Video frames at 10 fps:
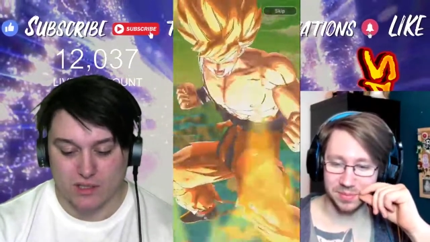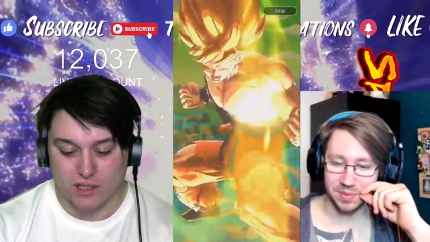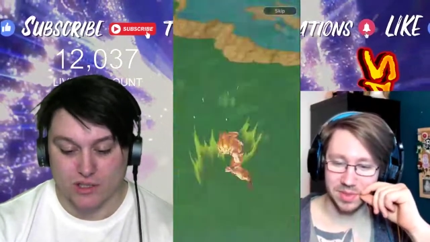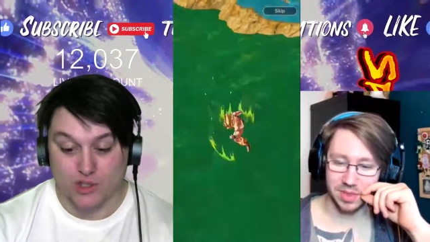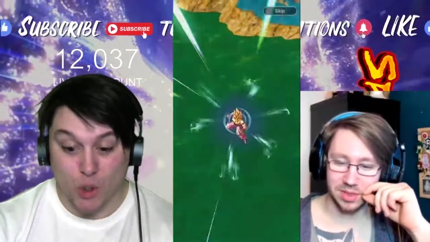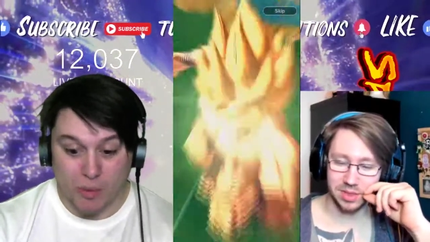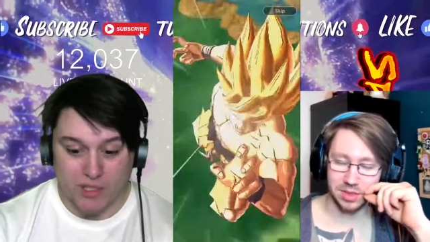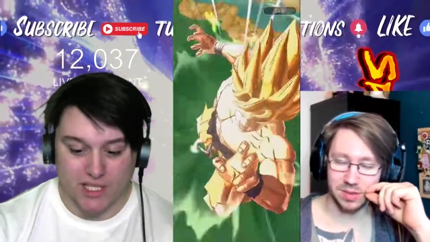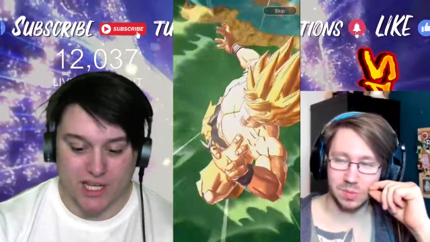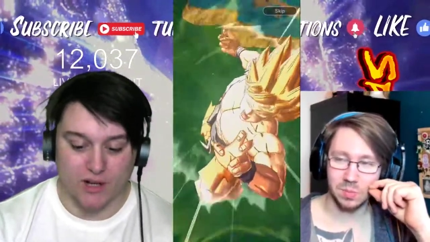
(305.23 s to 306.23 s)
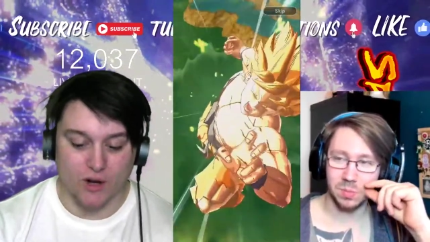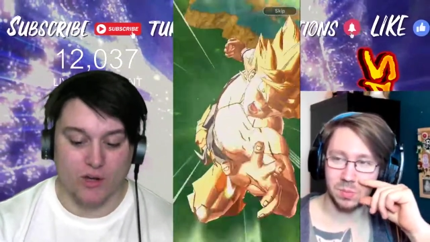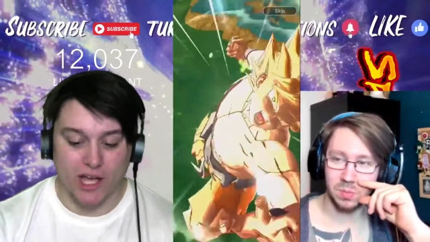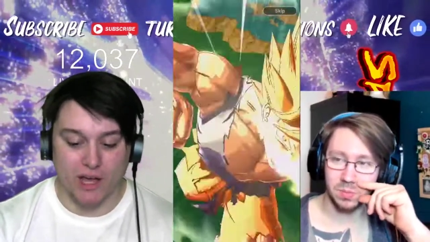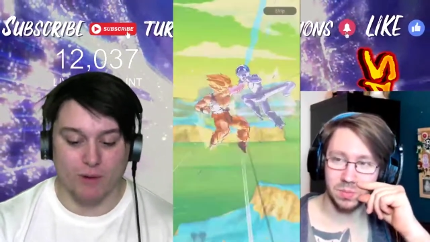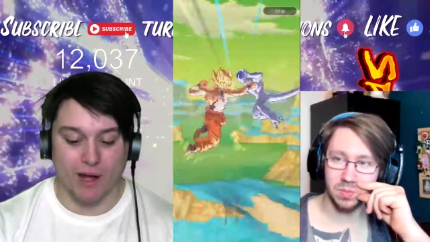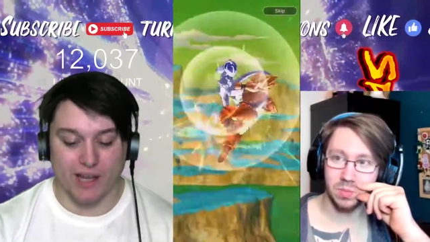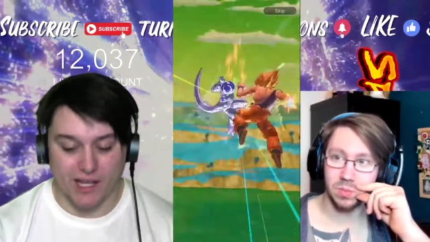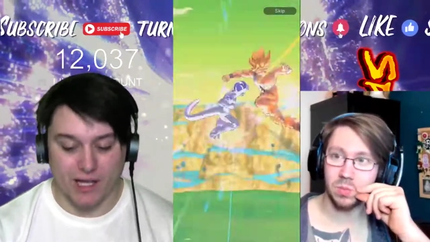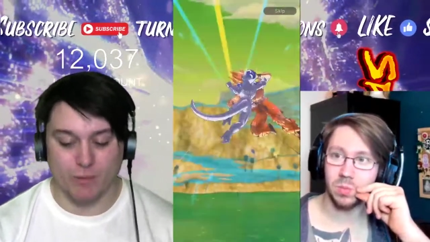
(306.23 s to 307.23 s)
Speaker 1: Super Saiyan. Okay, right.
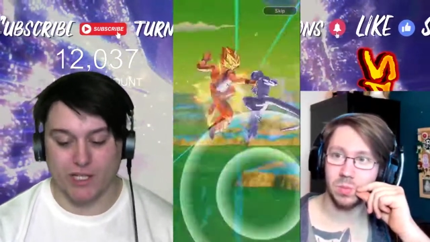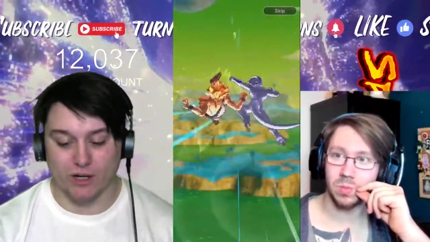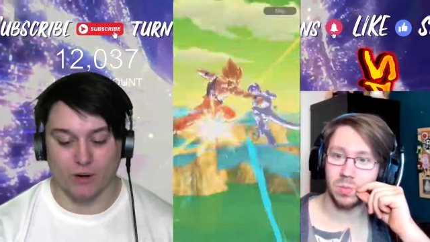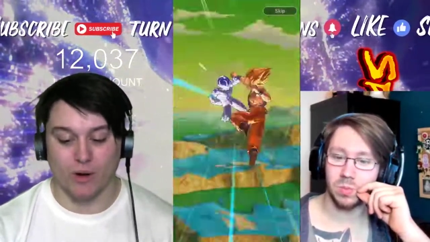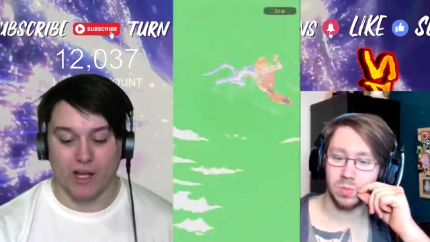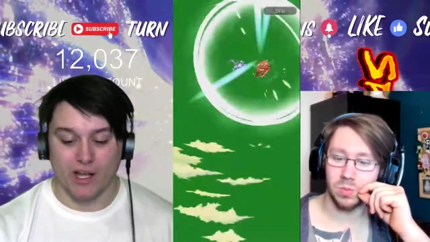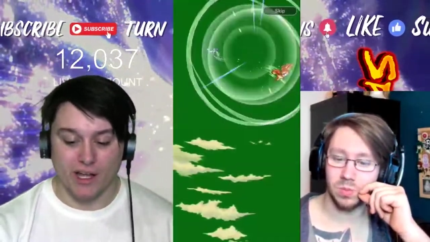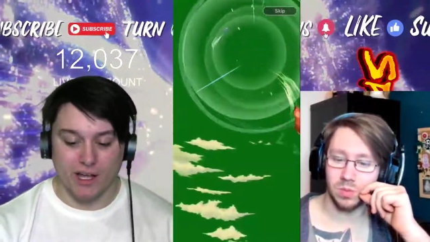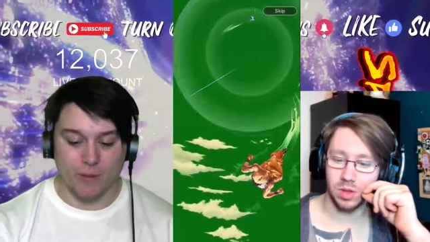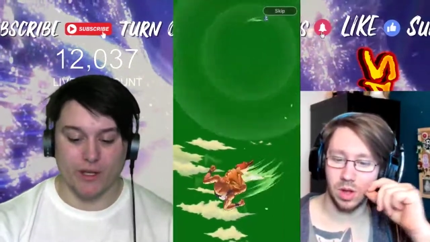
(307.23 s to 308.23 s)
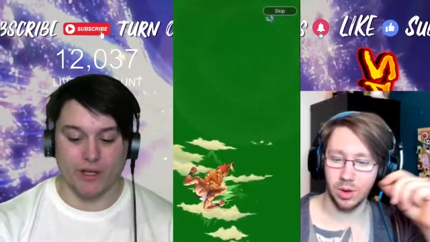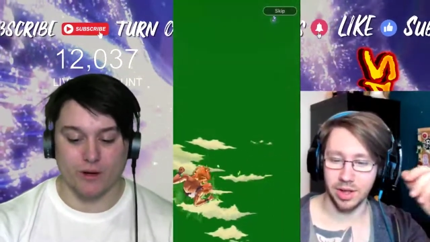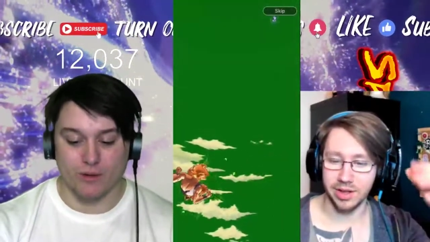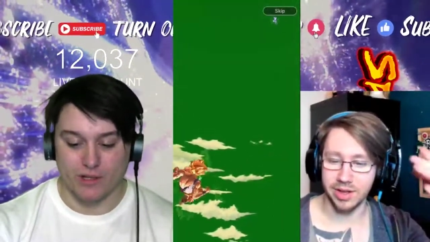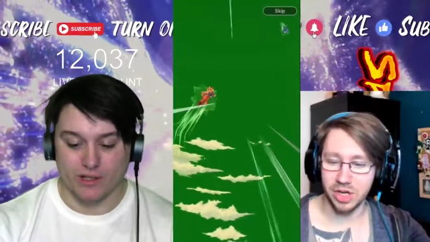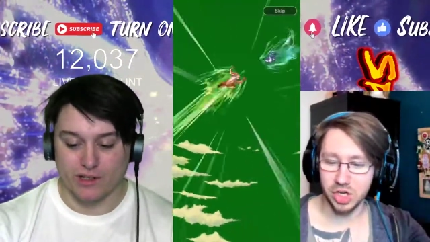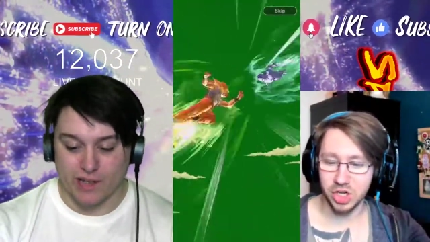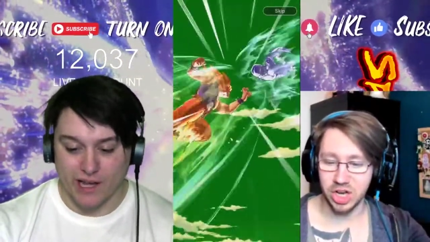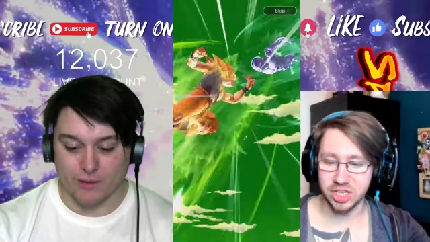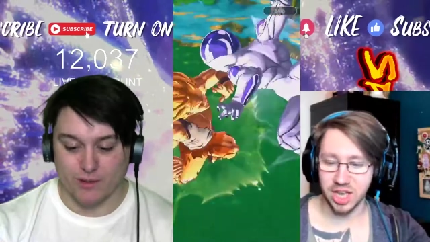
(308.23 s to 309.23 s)
Here we go. Here we
Speaker 2: go. Yeah.
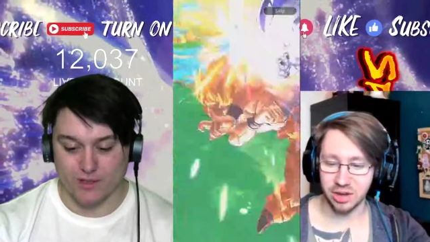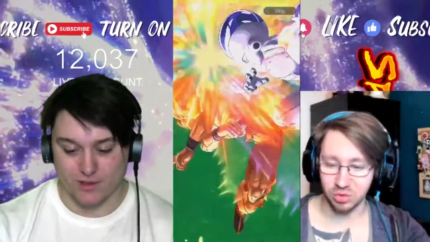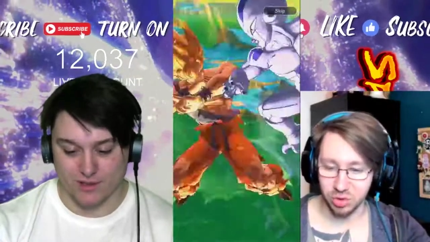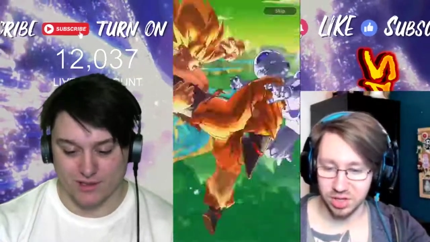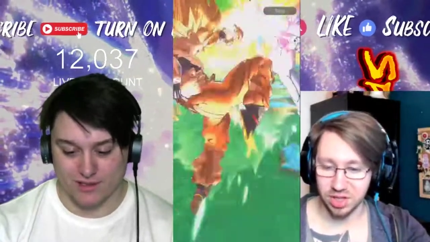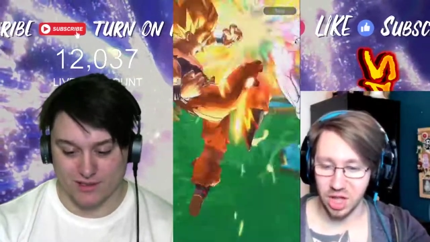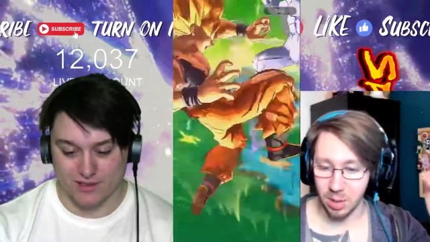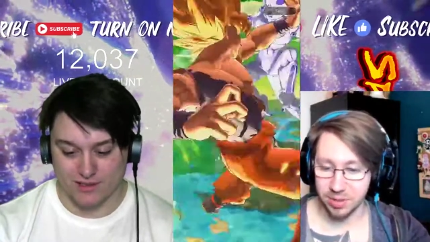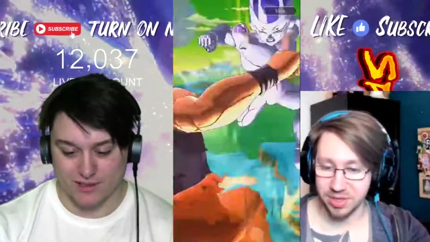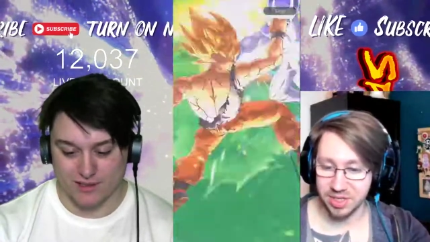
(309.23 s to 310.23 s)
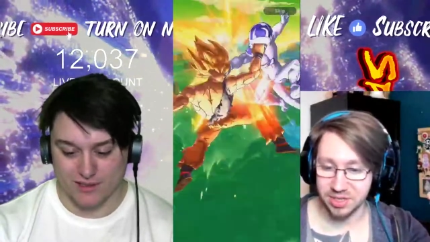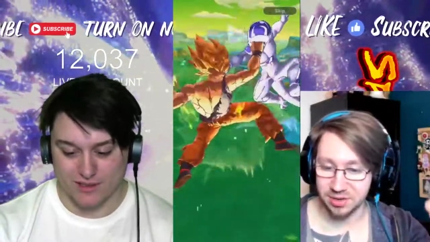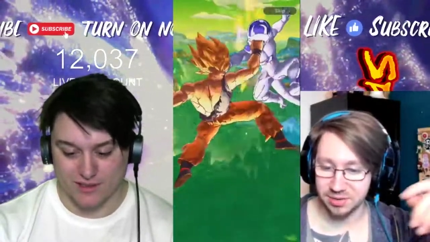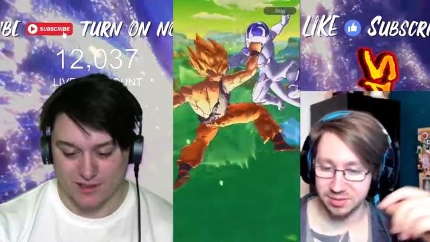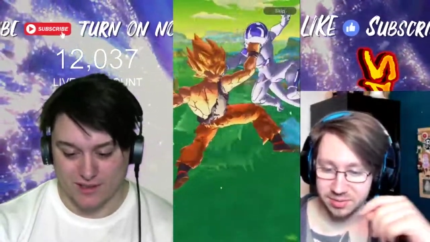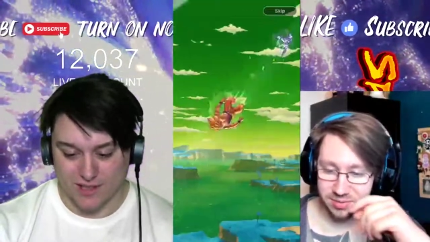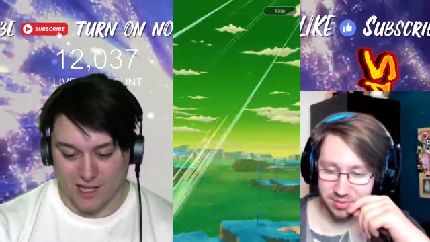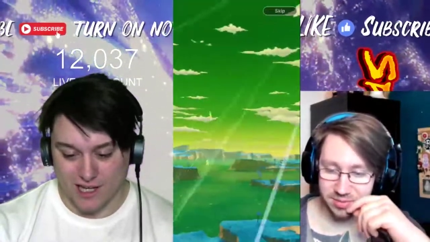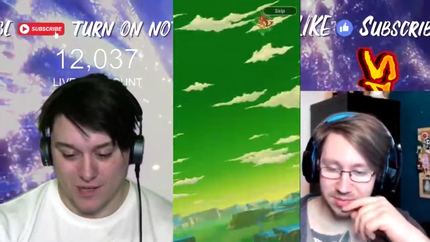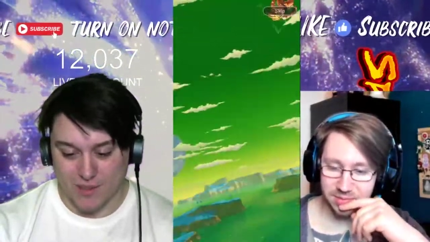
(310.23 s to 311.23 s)
Now we're talking. Real up in
Speaker 1: here.
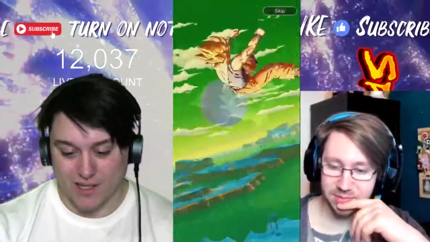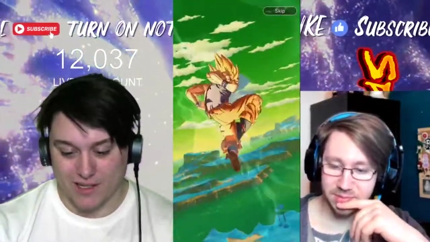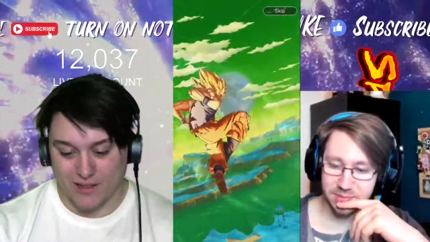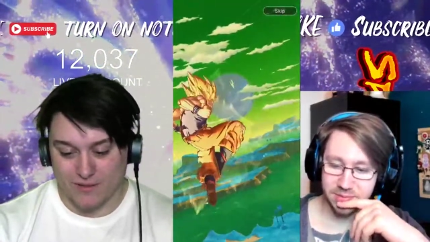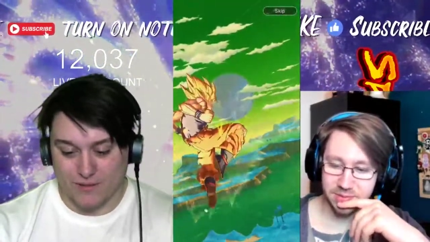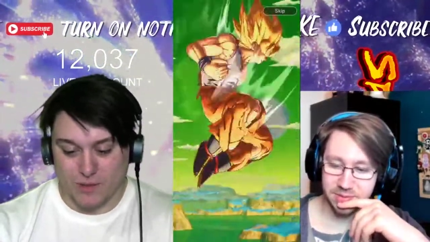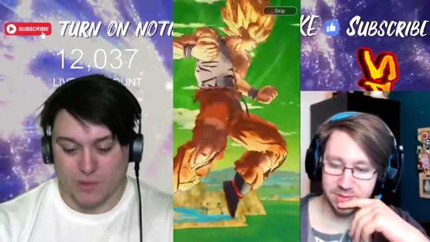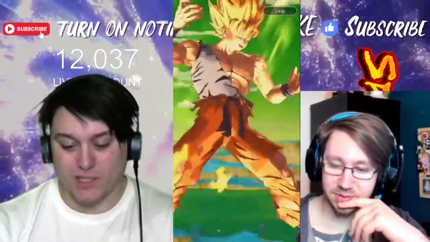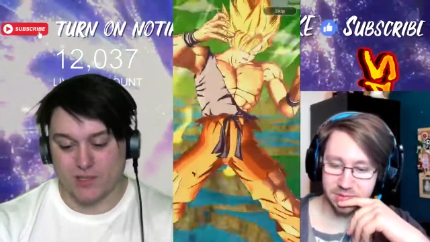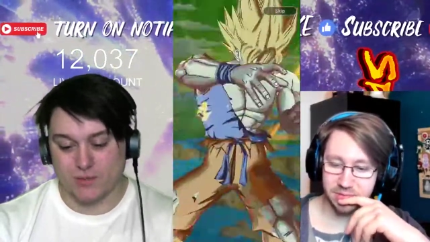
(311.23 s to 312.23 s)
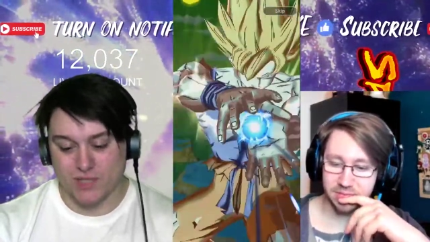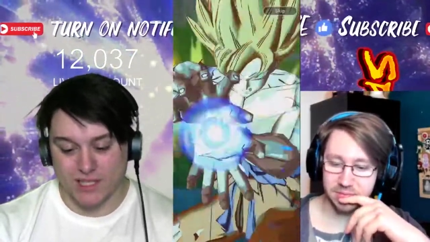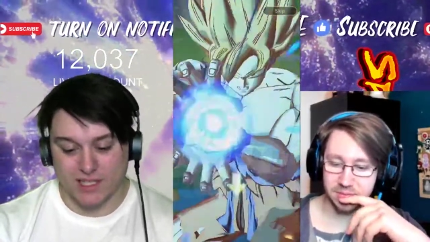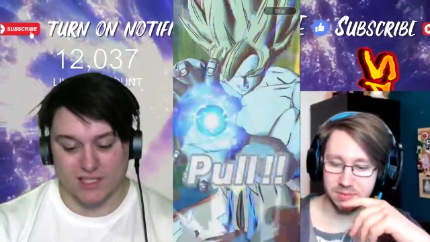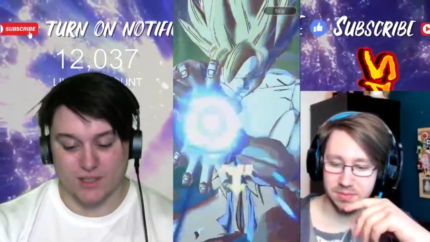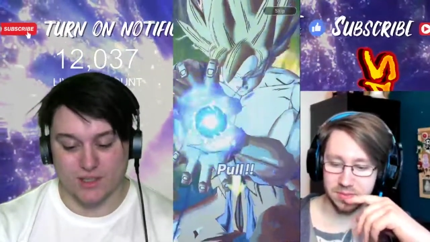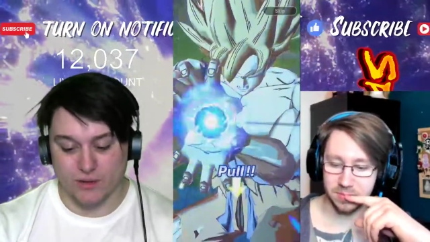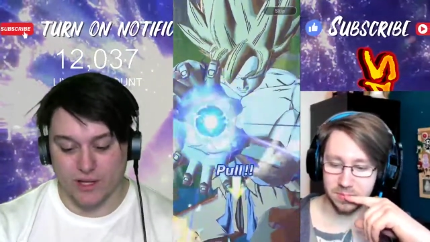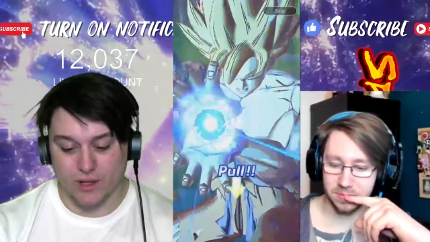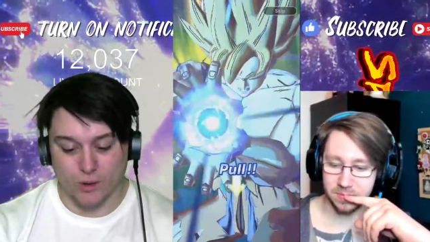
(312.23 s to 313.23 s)
I mean, 3-part Super Saiyan is the only
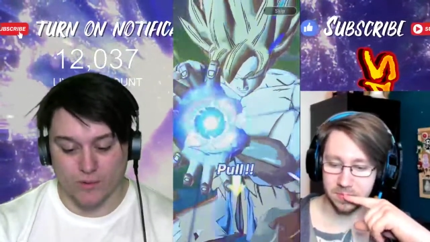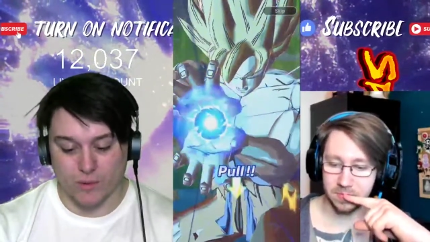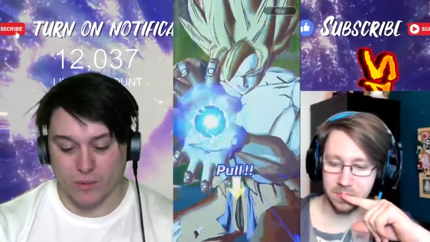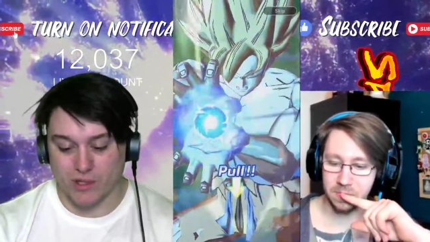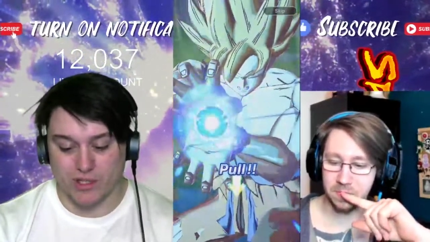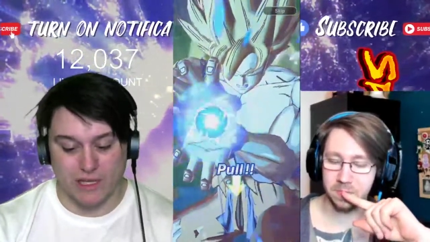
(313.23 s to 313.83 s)
thing going for me because I have